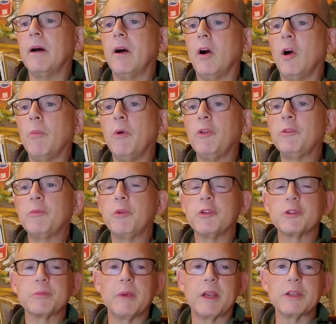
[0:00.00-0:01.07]
almost
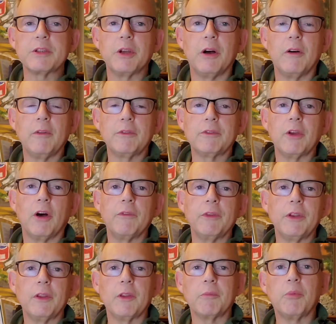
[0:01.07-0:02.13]
pushed myself
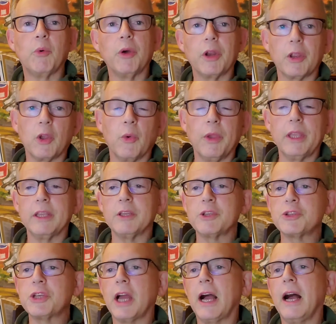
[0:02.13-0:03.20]
into the point of going into
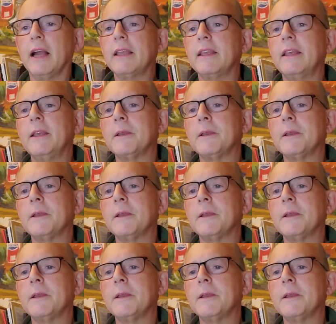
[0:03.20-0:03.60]
shock,